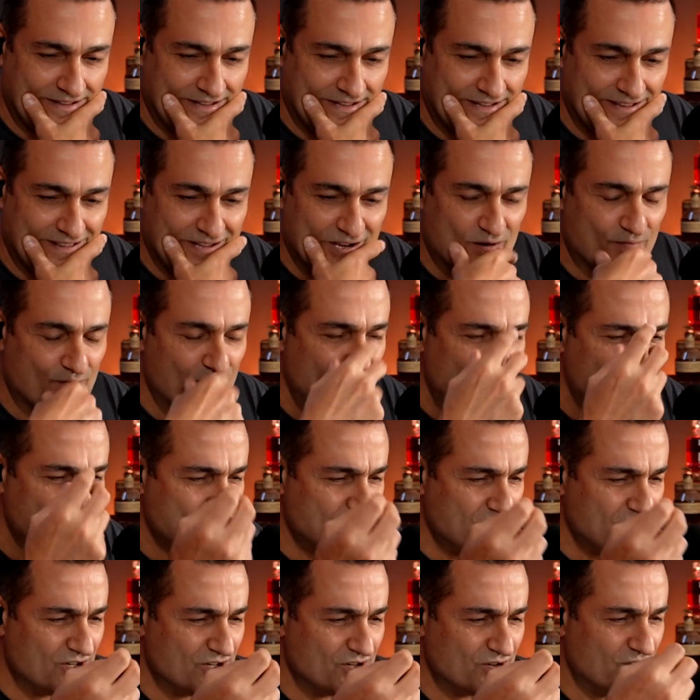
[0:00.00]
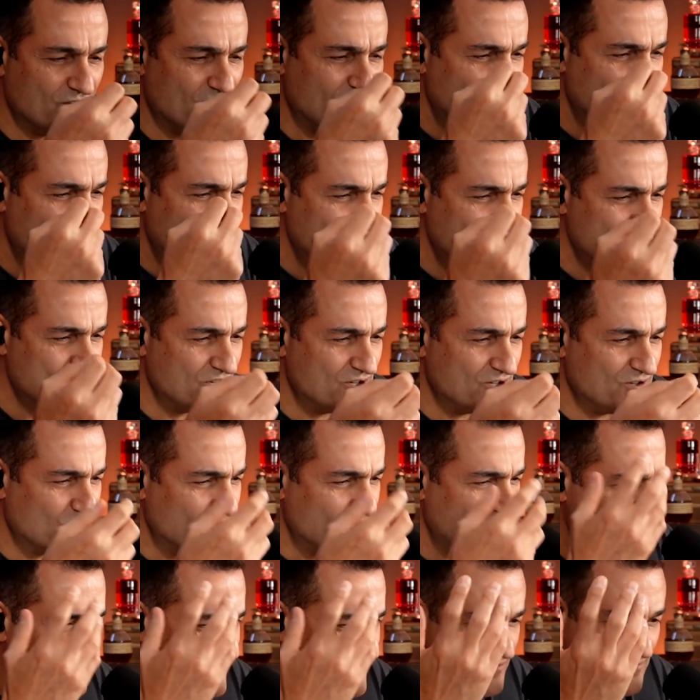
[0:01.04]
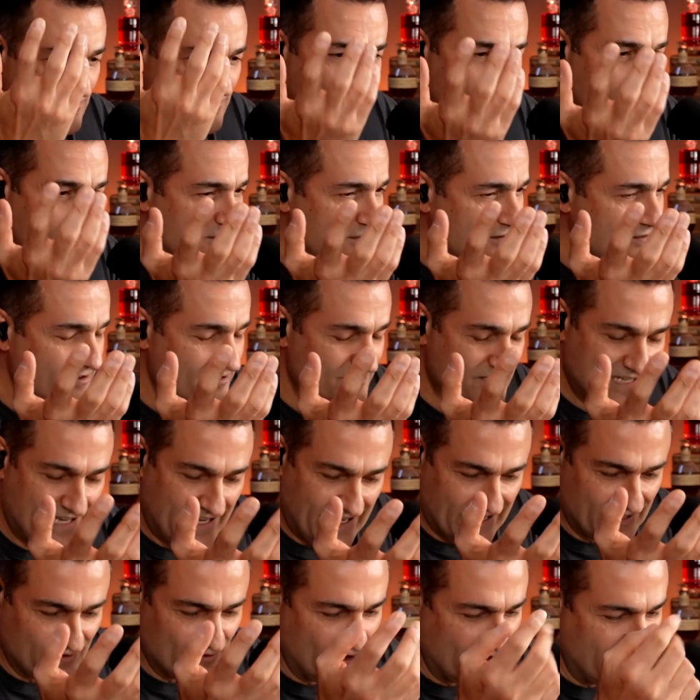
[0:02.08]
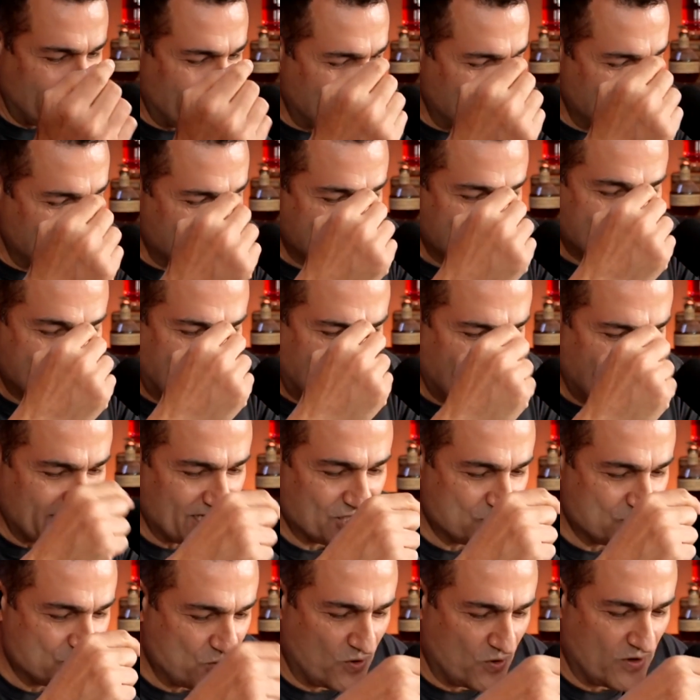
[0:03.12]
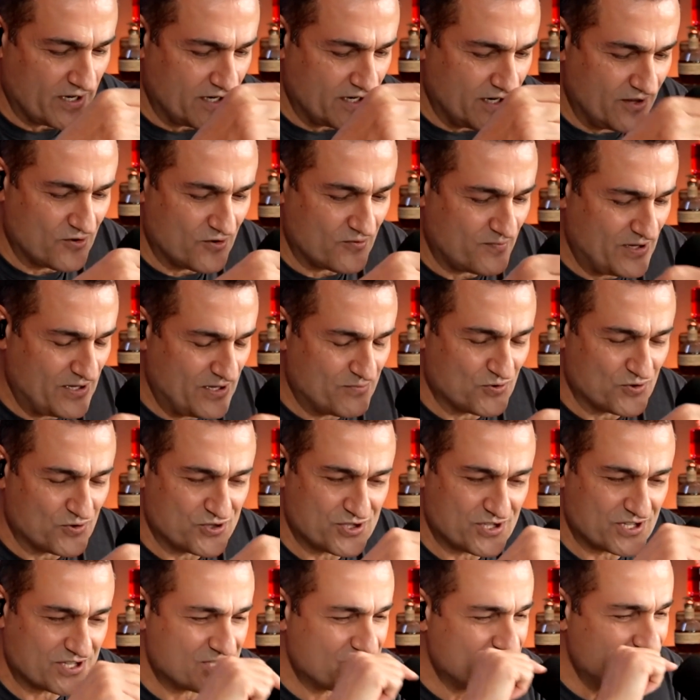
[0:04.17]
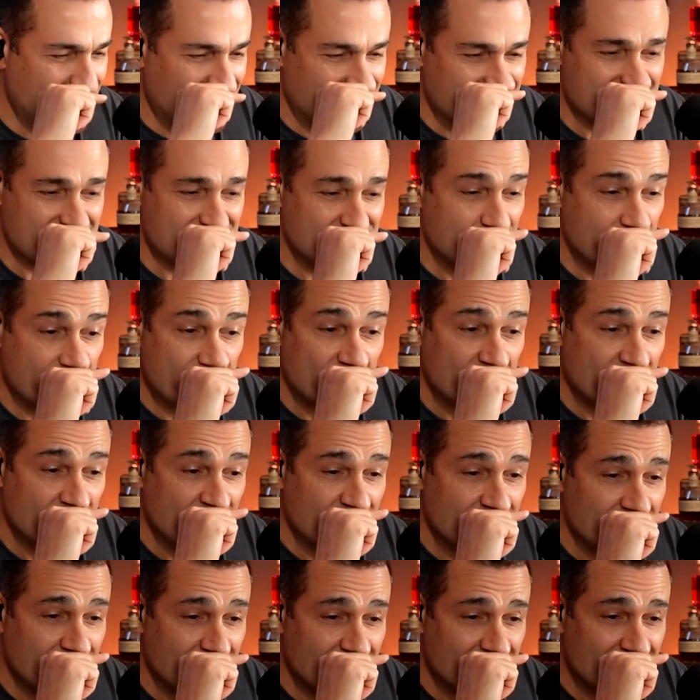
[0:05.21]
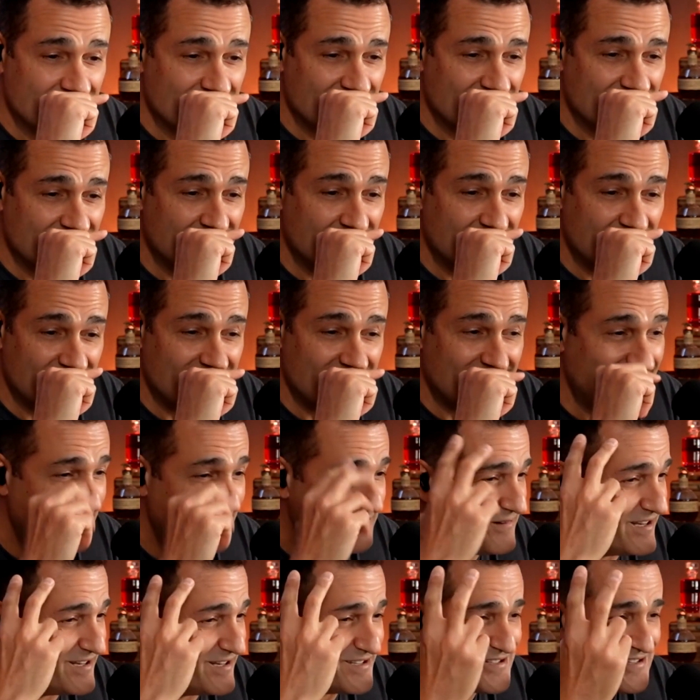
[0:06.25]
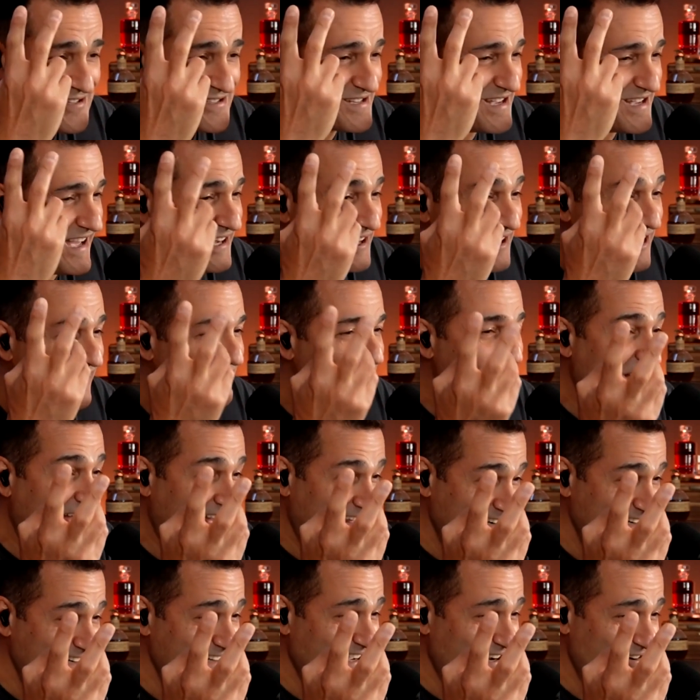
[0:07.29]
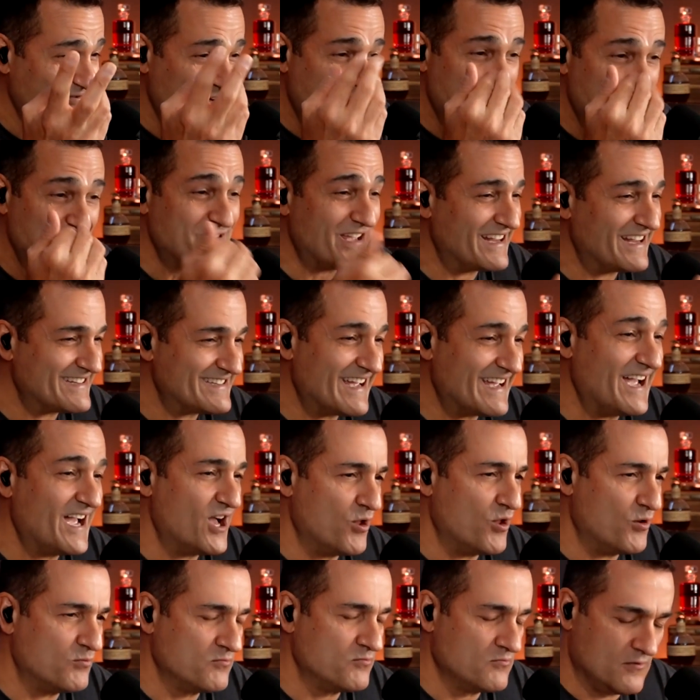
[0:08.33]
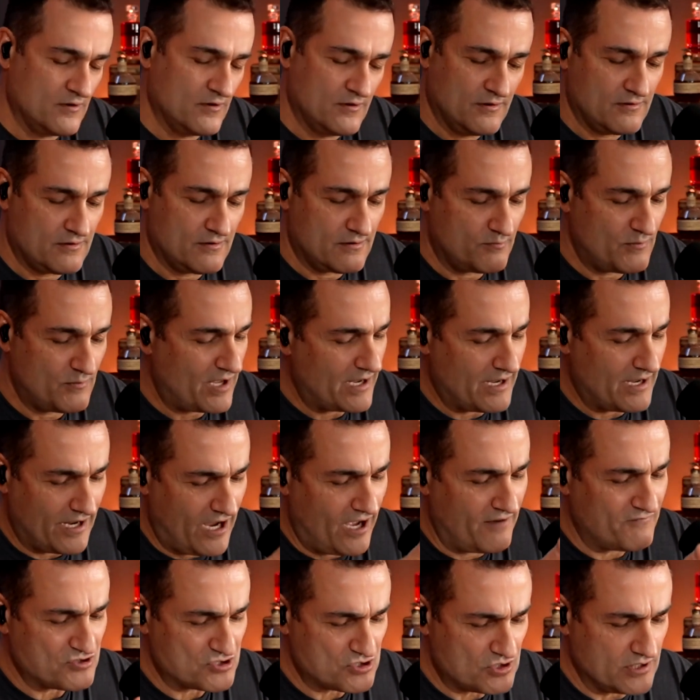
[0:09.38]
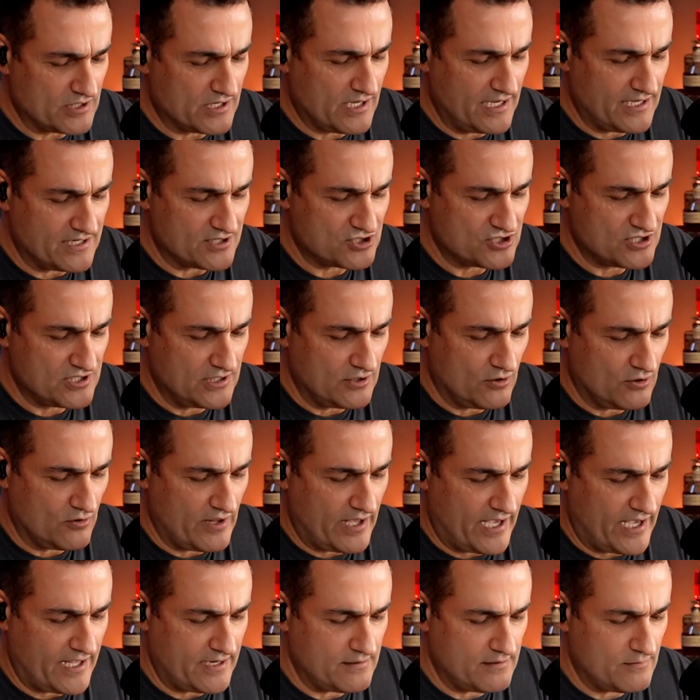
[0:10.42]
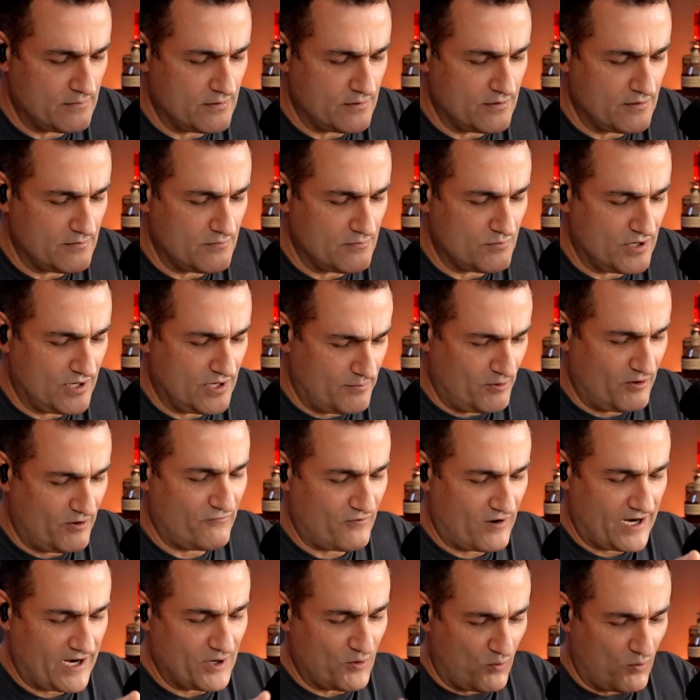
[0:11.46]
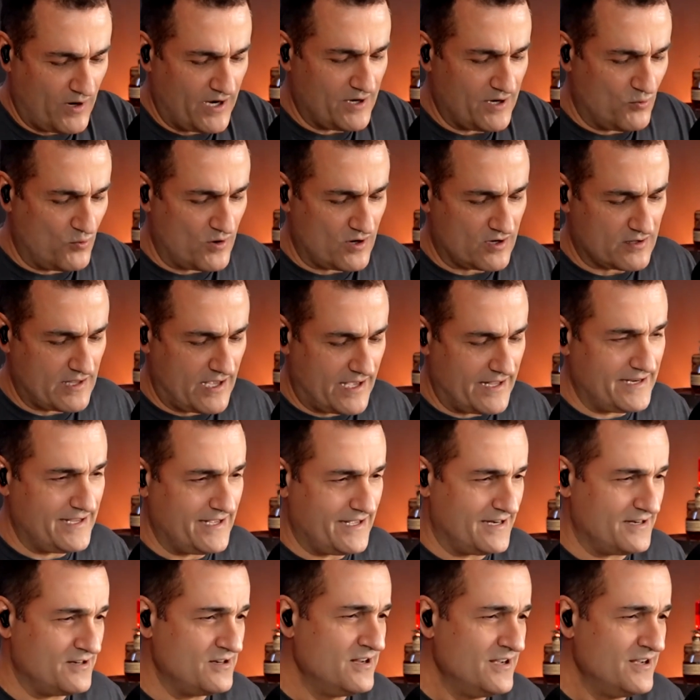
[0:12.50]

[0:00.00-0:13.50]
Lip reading: their mission or their vision or their tagline is taking joy in other people's success. I mean, I love that. I wrote that down. I obviously can't steal that, but I'm going to find a way to work that in.